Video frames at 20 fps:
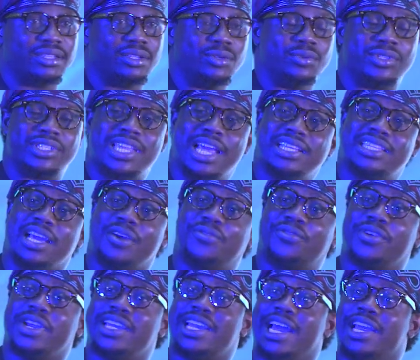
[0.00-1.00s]
You start
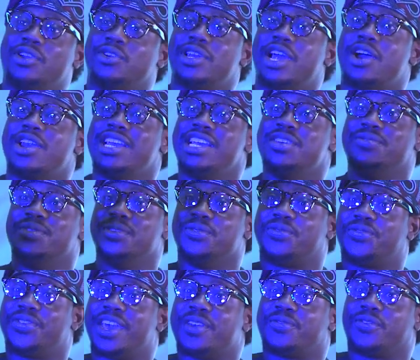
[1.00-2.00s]
afraid and you now live in
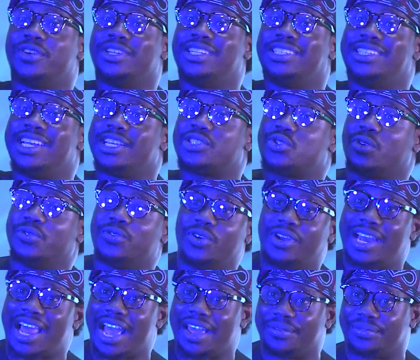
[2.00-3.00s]
fear for the rest of
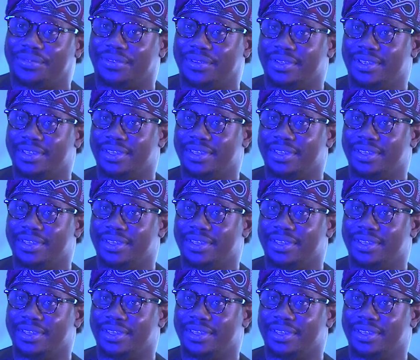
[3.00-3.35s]
your life.